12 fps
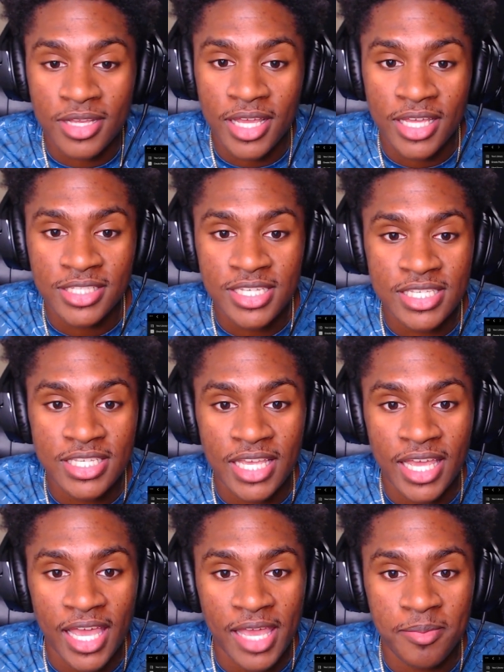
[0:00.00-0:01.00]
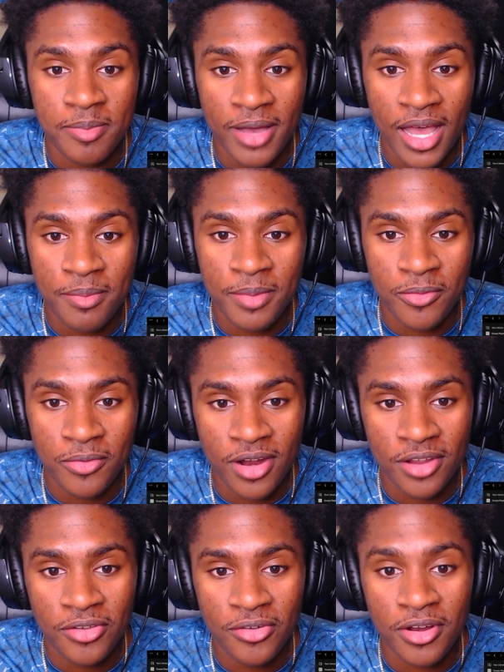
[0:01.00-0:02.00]
And she said, hey, Poppy, when are
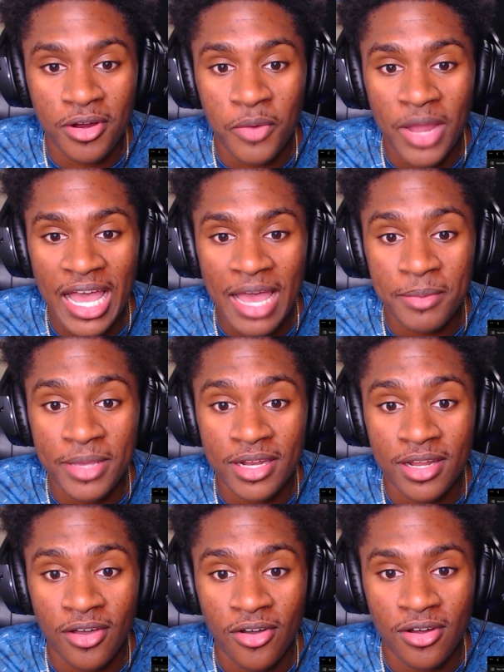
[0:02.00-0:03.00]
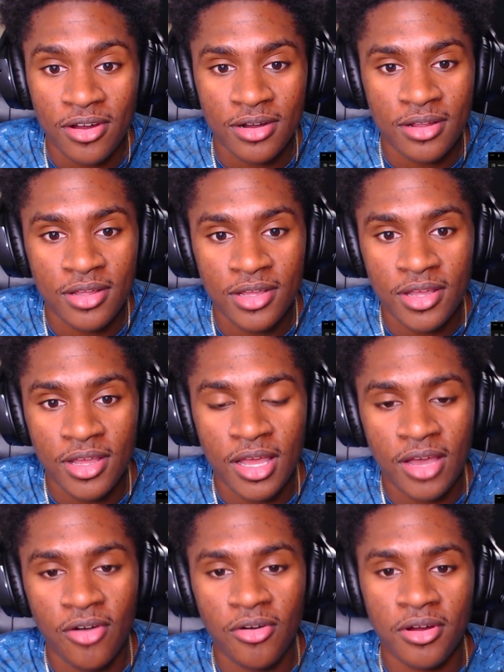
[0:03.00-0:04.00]
you going to ride me in the car?
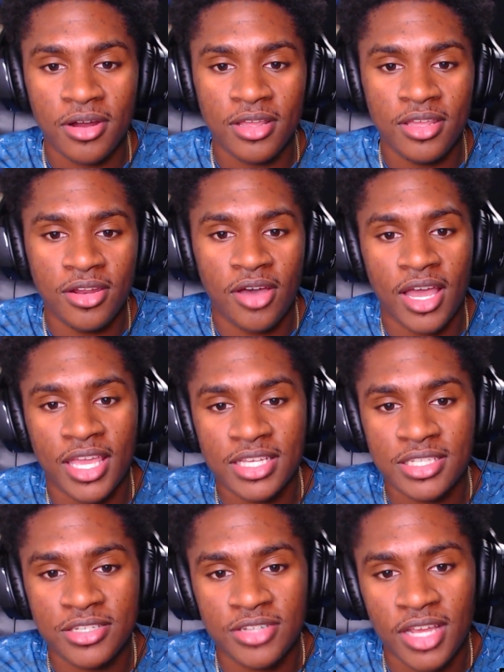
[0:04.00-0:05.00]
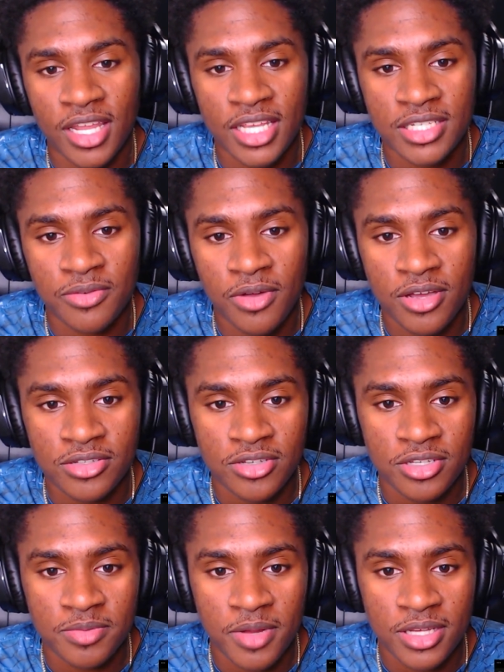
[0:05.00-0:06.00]
Or, you know, I guess the translation wrong, so
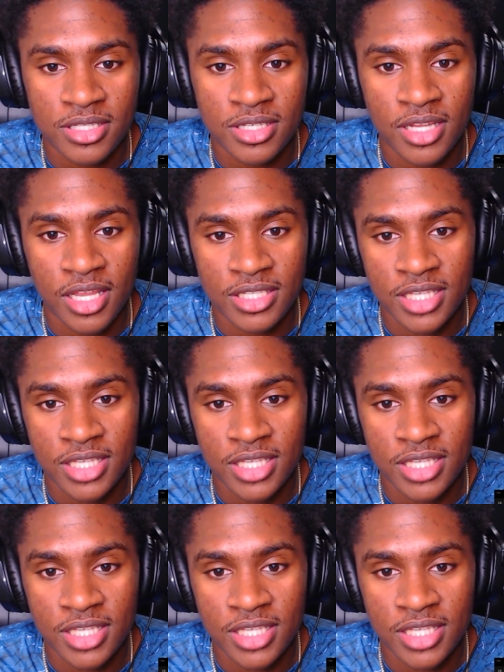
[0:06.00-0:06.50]
it's probably like